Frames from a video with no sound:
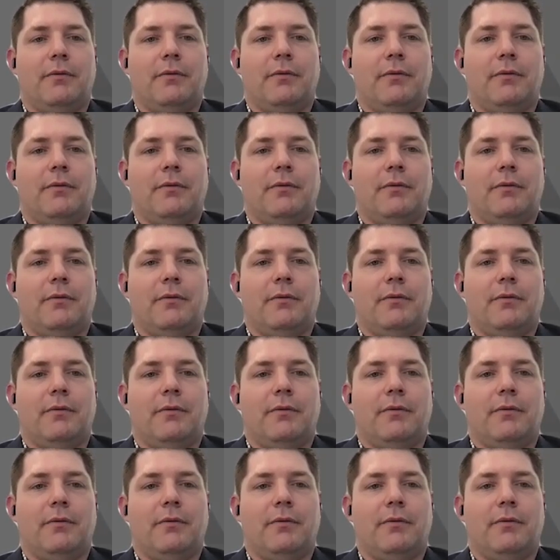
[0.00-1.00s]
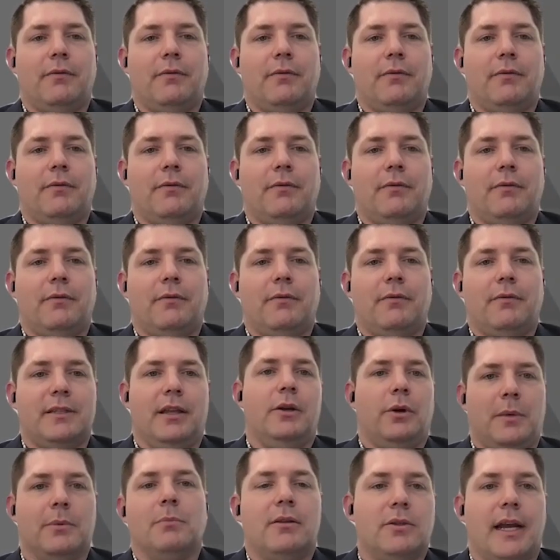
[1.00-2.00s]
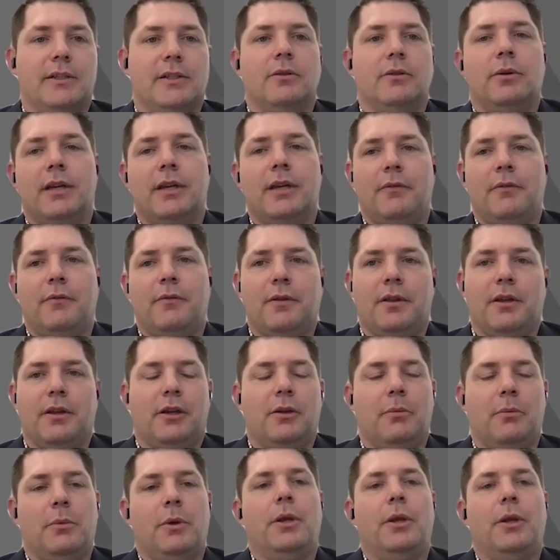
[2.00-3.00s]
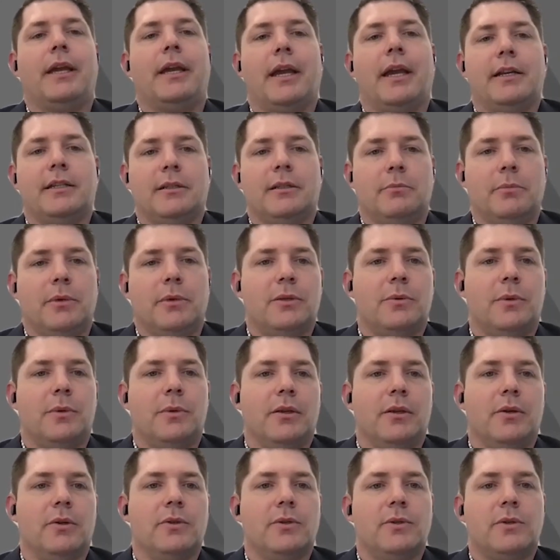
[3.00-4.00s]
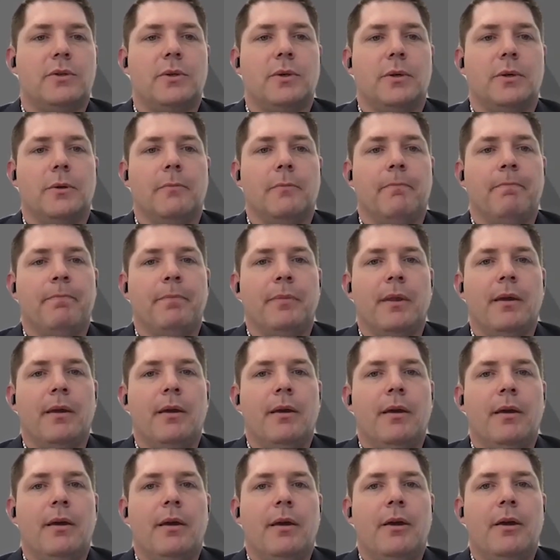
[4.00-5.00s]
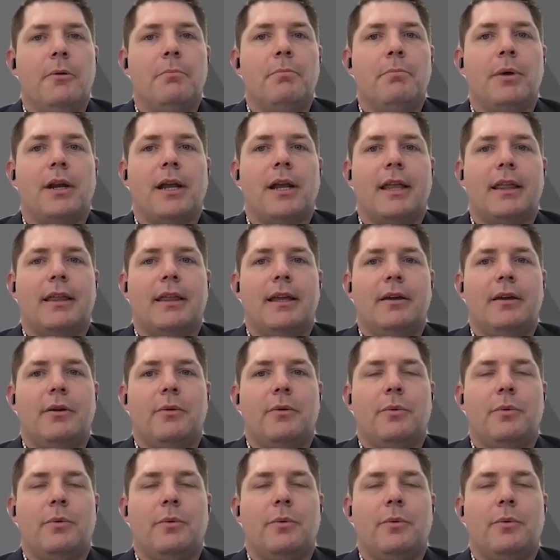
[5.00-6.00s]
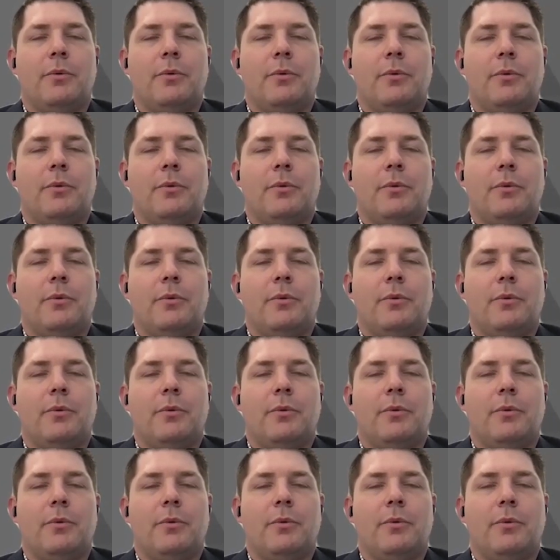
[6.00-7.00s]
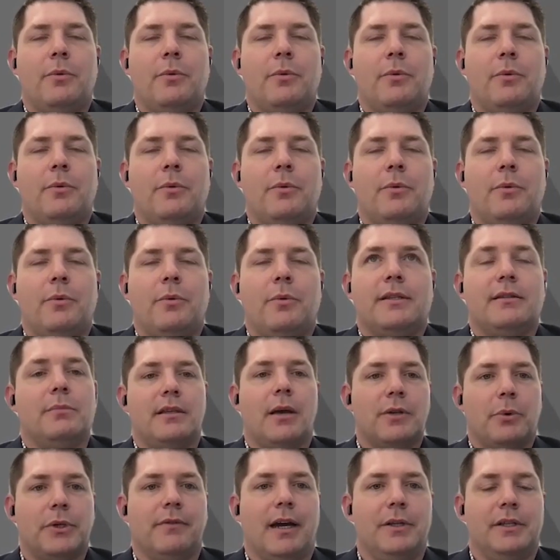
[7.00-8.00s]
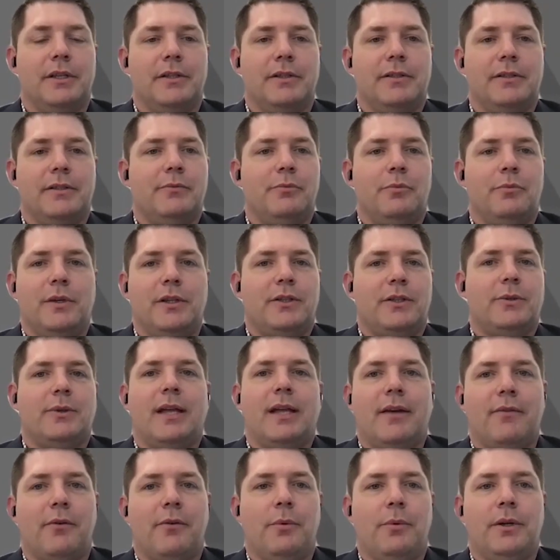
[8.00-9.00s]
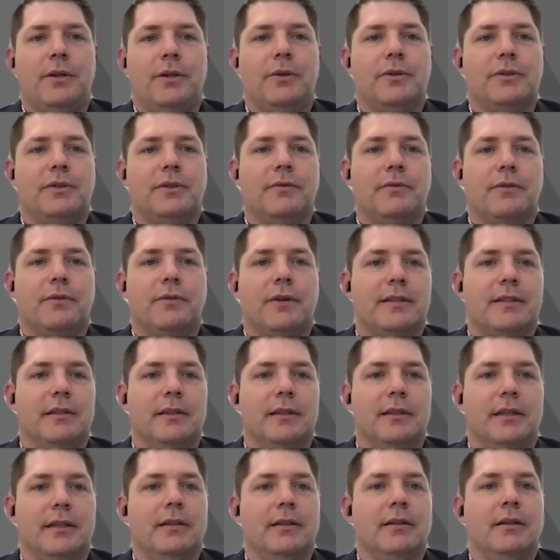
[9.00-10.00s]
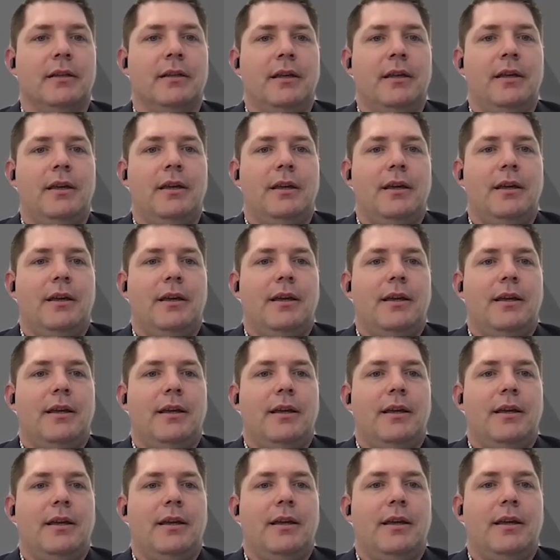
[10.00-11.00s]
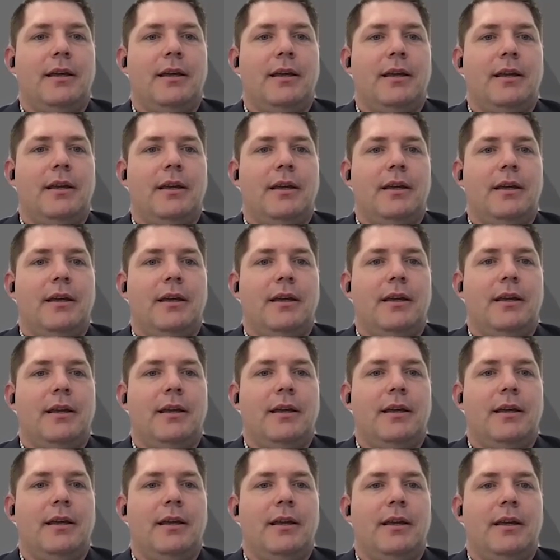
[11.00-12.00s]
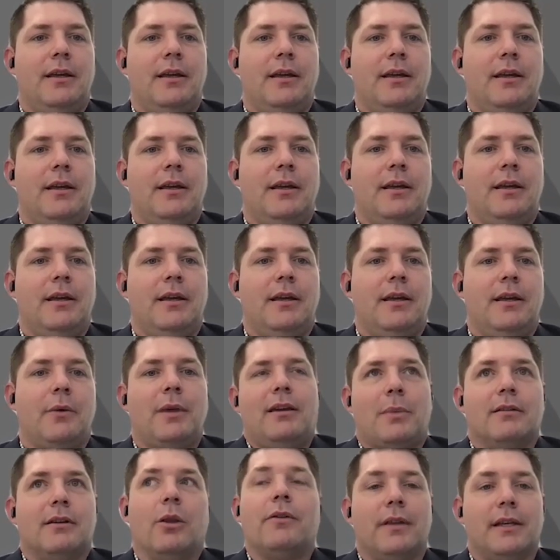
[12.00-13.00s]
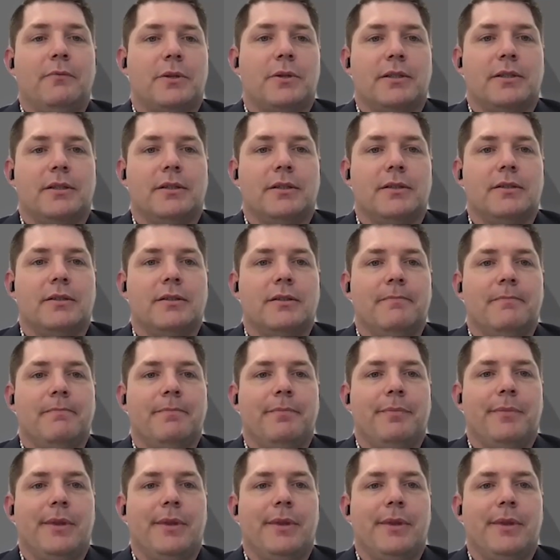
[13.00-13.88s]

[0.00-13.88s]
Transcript: with in order to be able to make those changes, and looking for the communication between those two. But I think we tend to miss the upstream portion of that, which is we still have a Windows device in there. Now, when we think about a lot of these infrastructures,